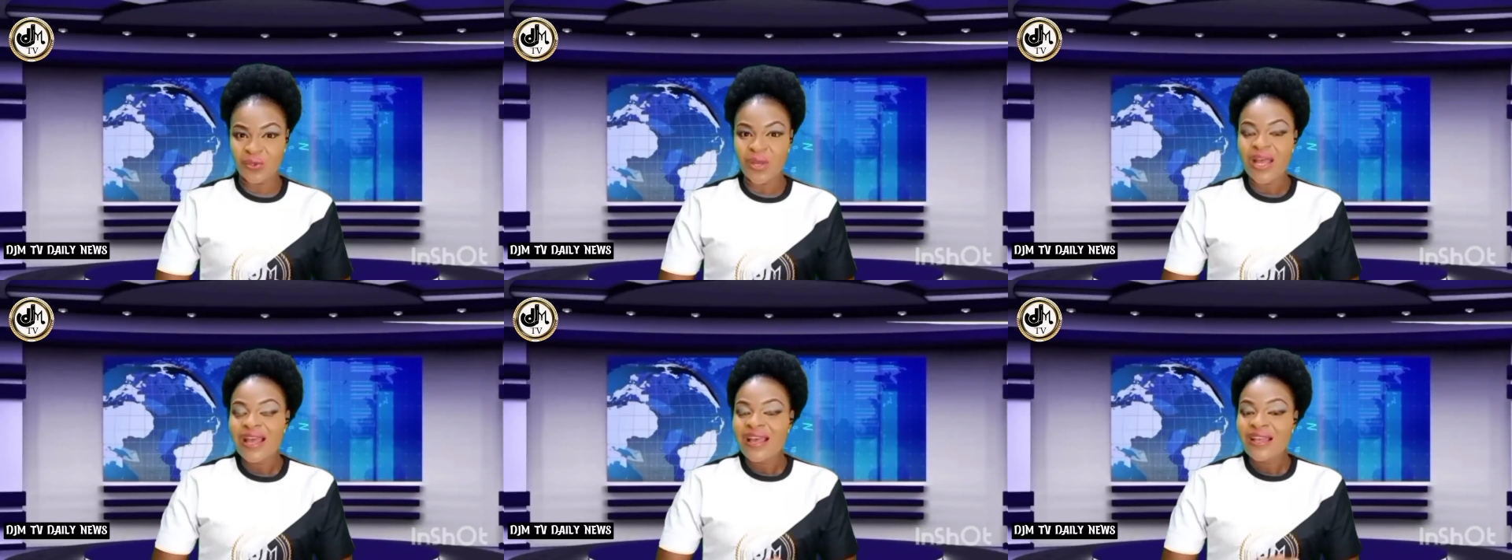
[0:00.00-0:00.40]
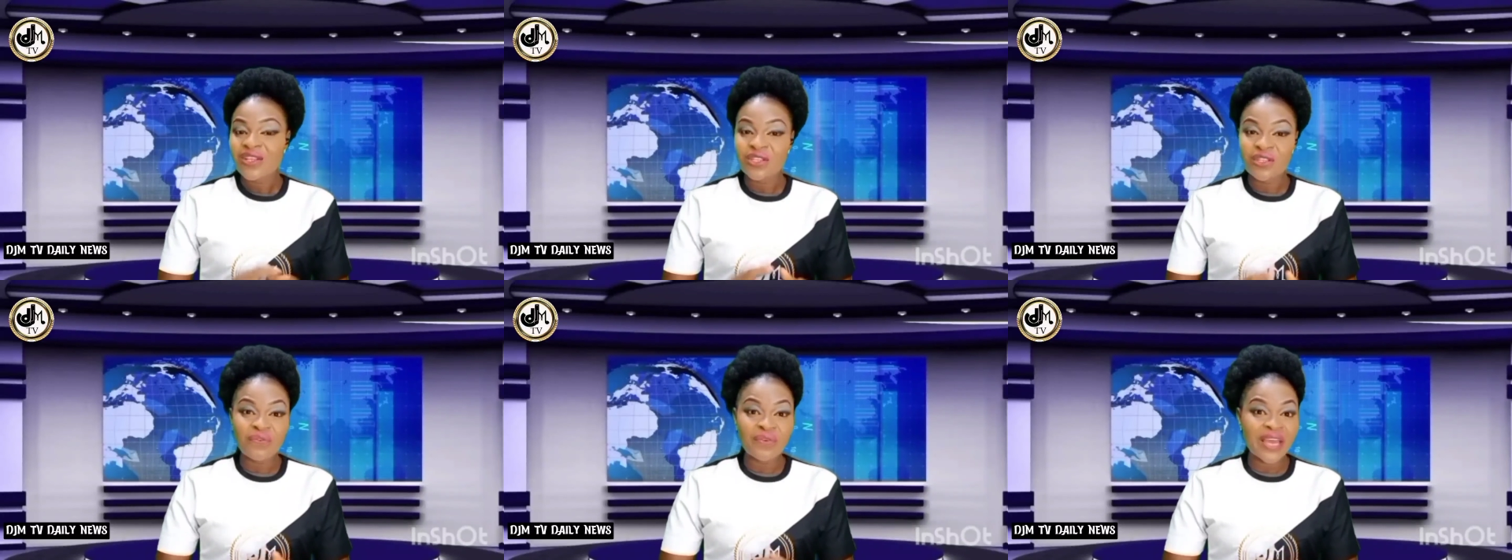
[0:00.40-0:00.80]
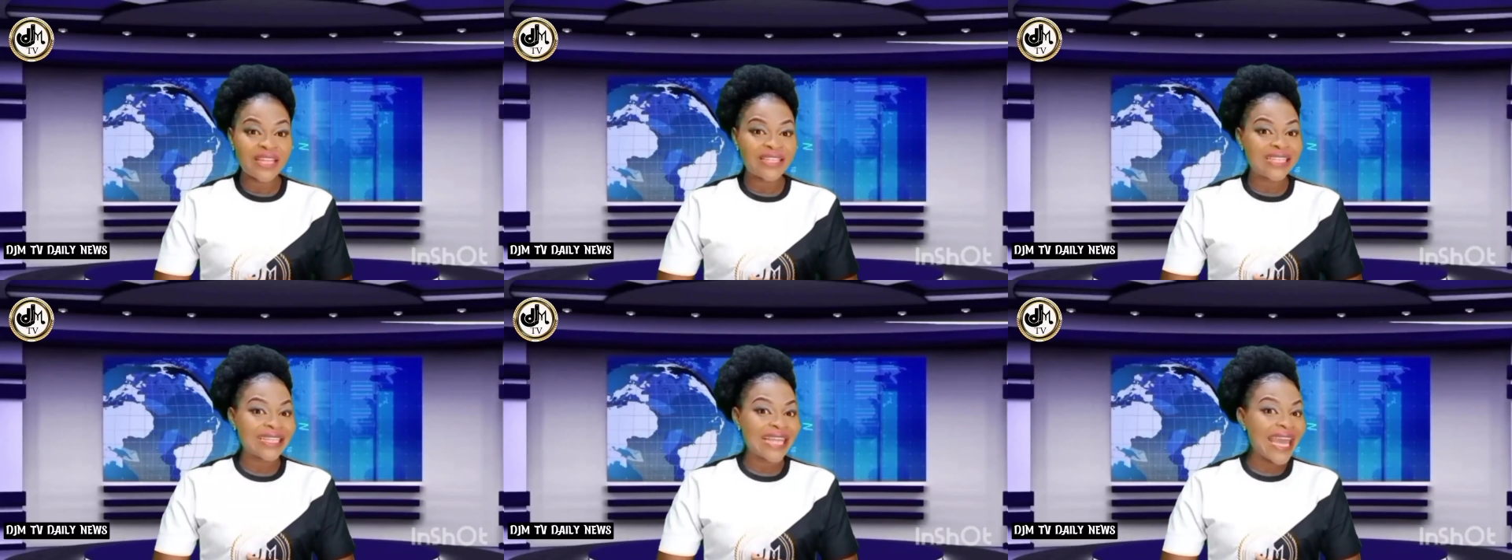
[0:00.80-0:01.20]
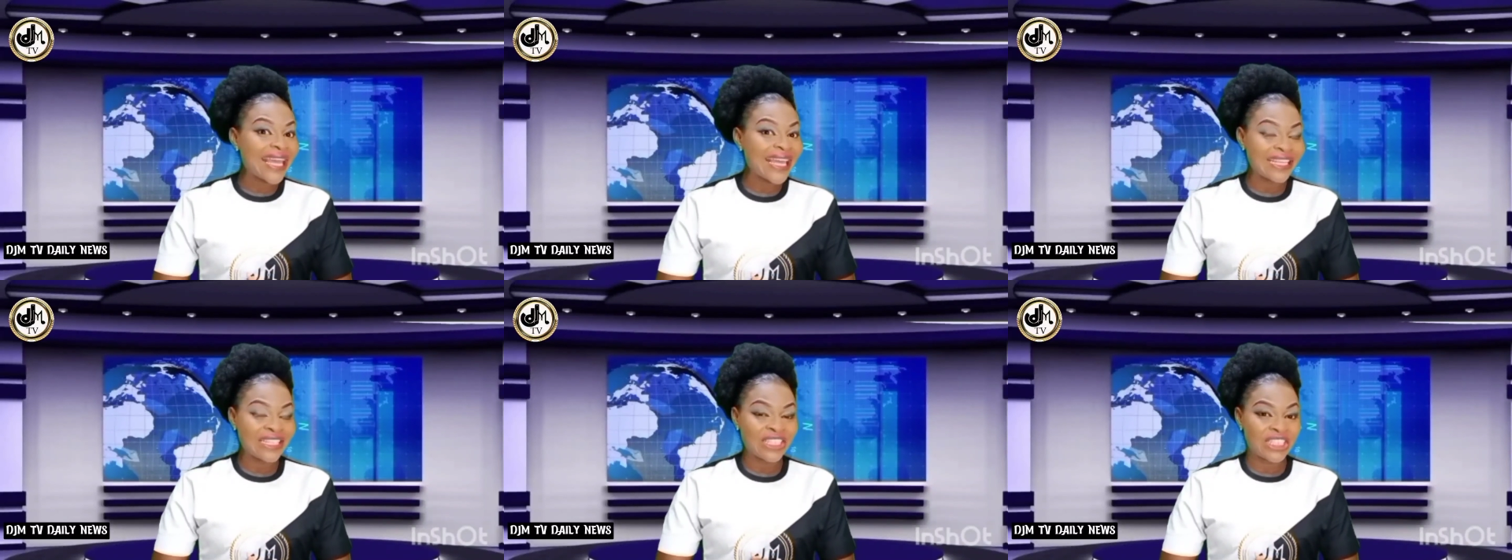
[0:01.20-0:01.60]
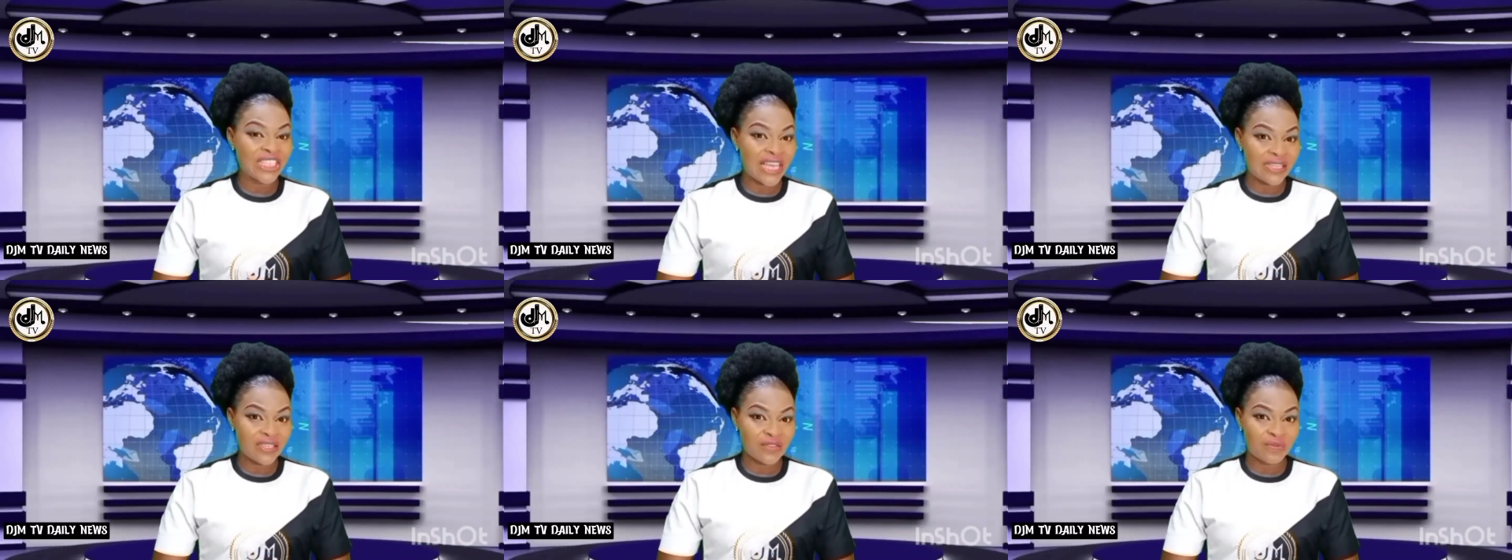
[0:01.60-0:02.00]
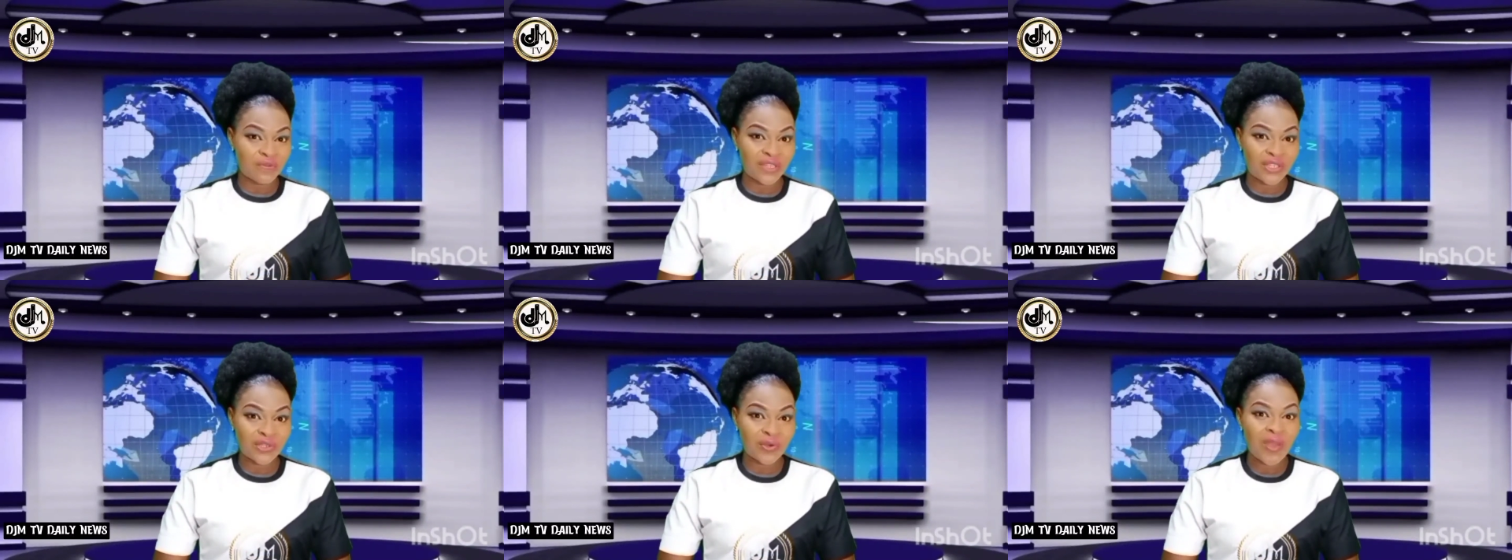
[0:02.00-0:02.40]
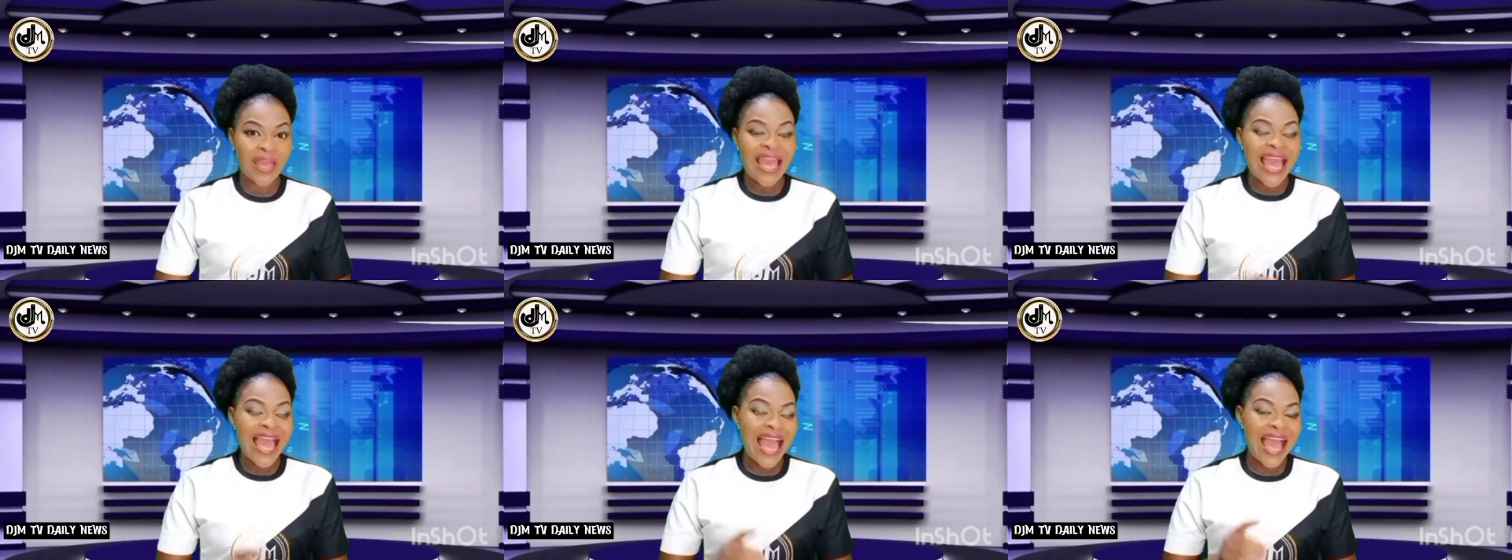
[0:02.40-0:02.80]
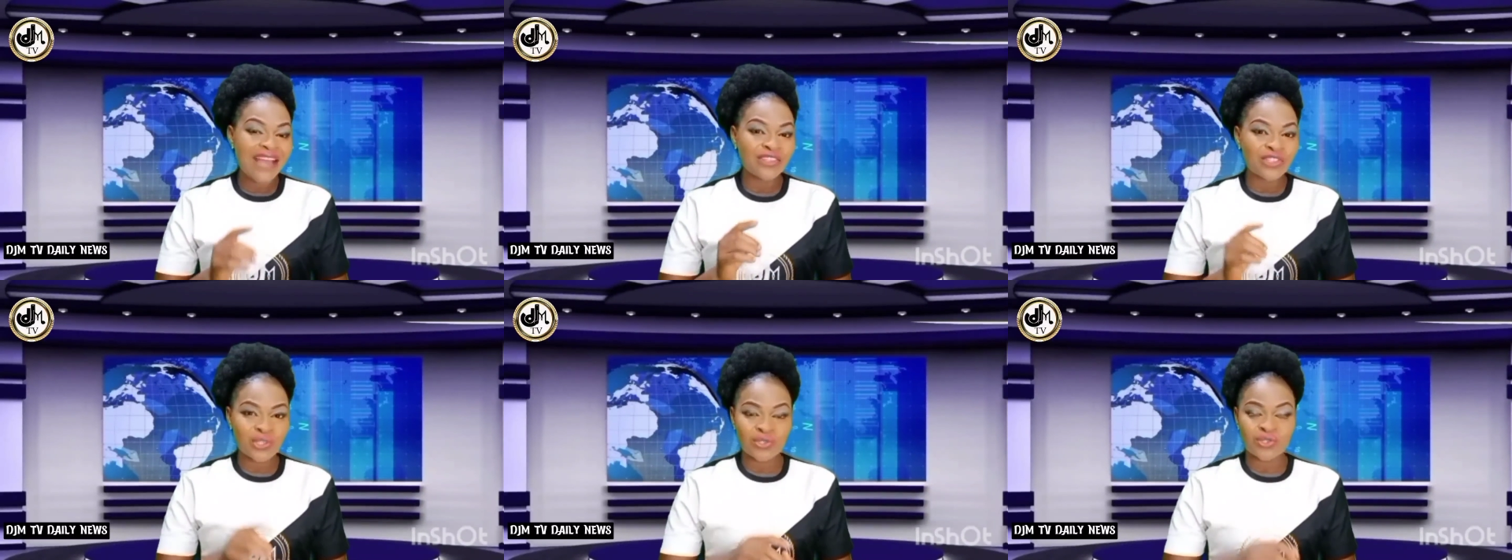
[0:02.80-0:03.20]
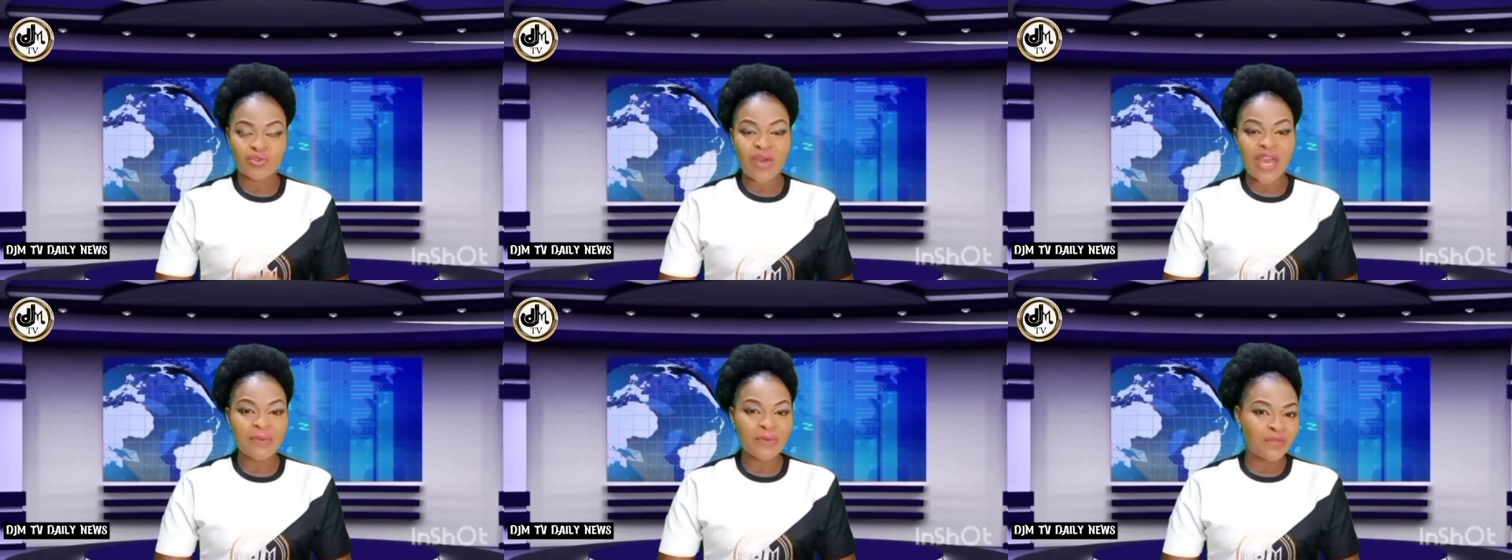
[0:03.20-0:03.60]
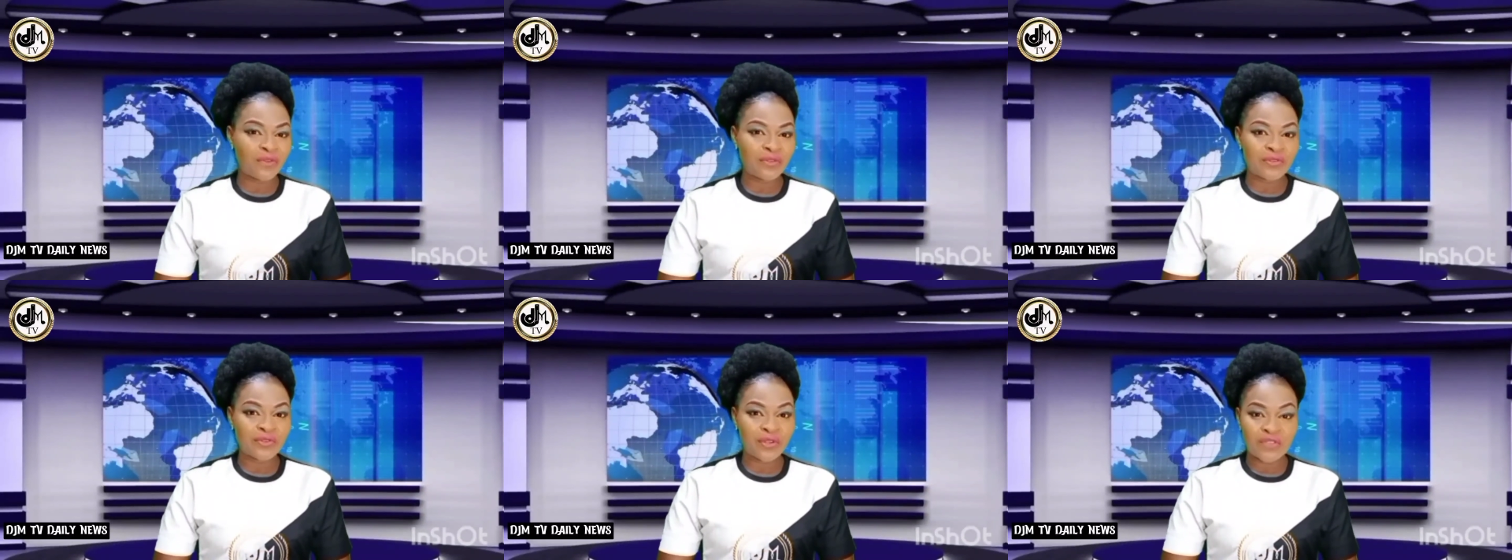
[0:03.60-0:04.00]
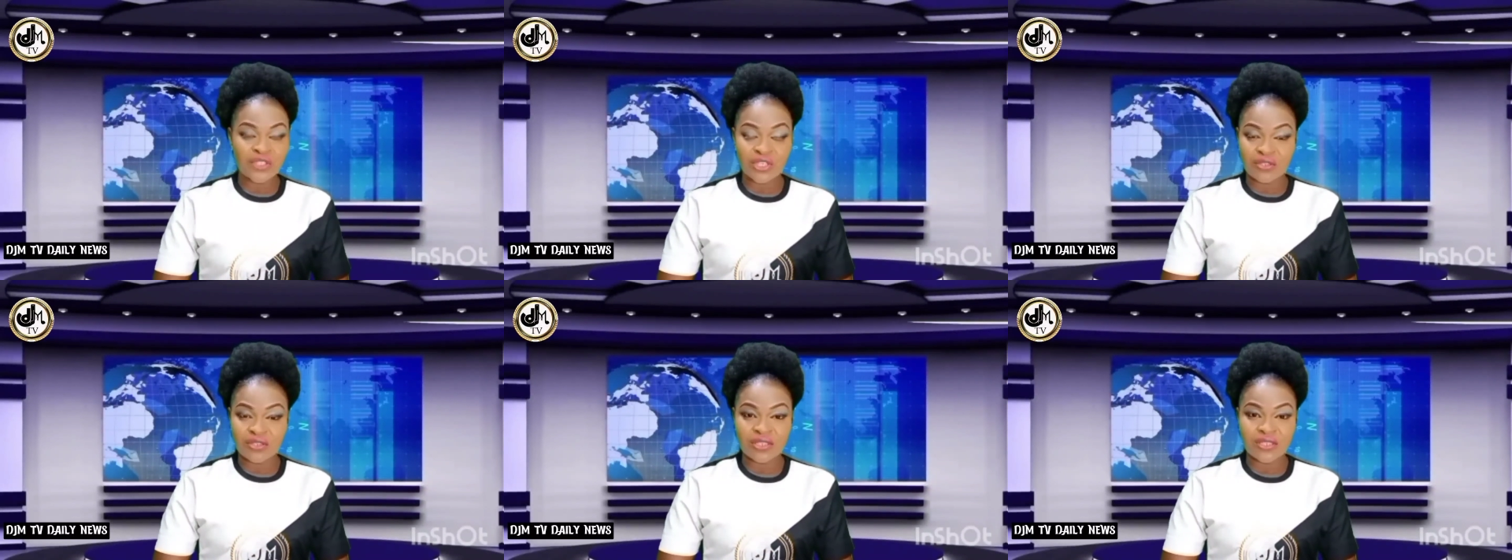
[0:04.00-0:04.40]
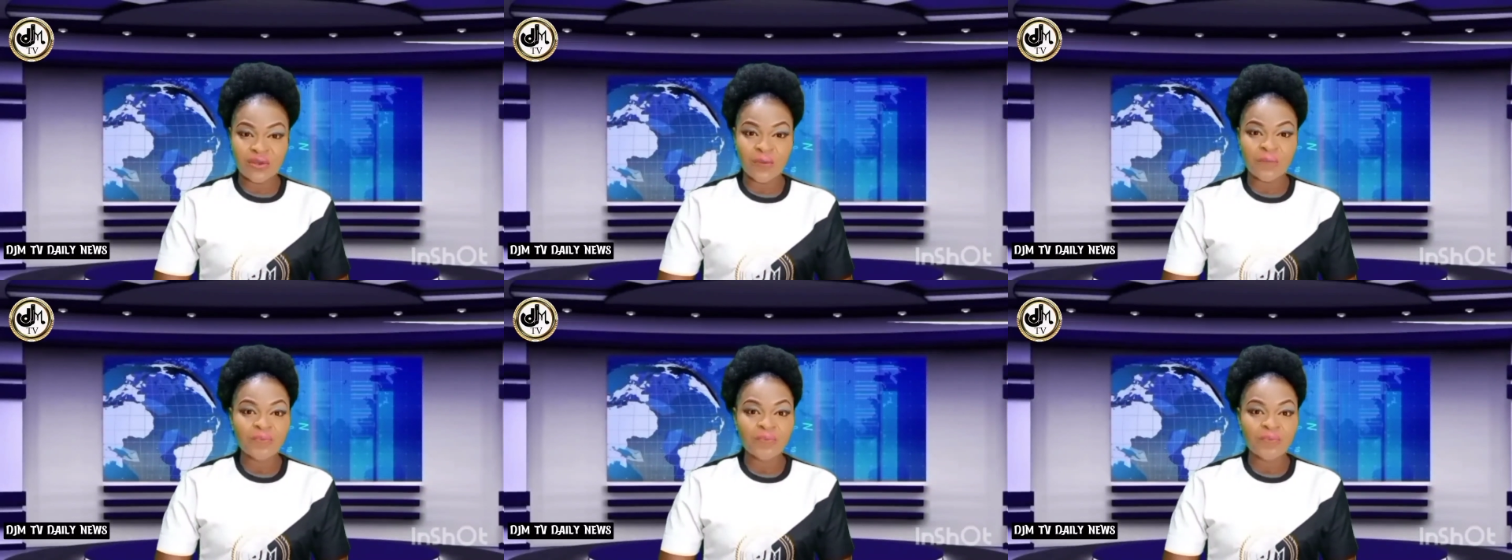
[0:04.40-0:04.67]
Do not forget to like and share this video and subscribe if you've not done so.